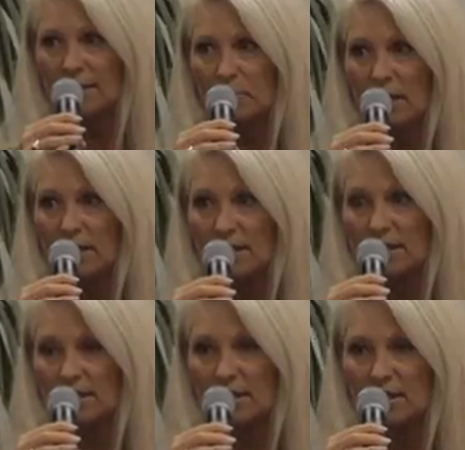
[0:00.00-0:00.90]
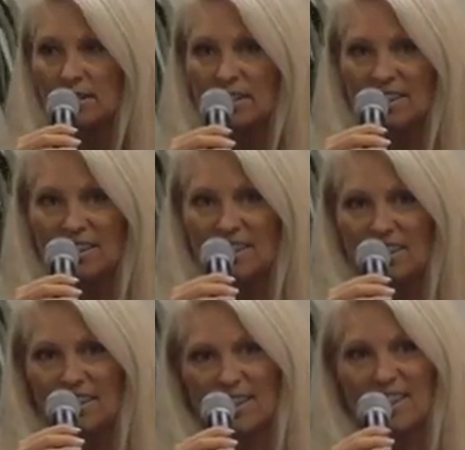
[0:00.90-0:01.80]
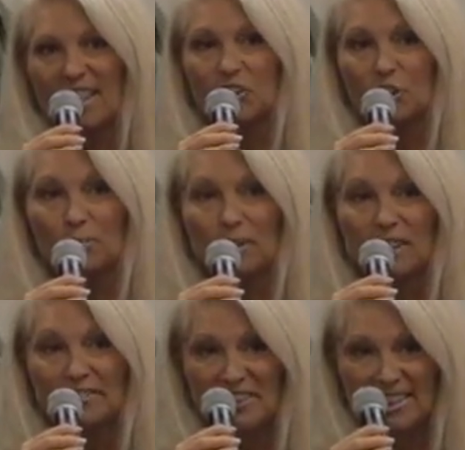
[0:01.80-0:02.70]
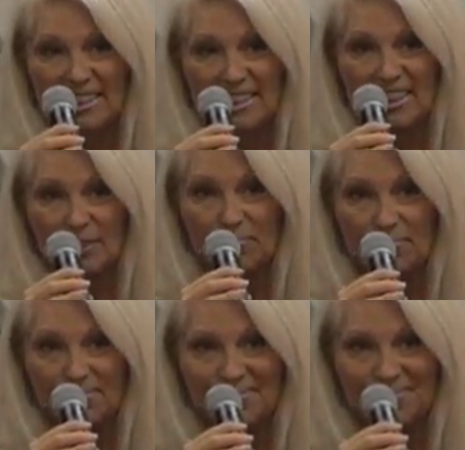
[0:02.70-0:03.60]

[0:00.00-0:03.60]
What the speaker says: a space. That's your belief system.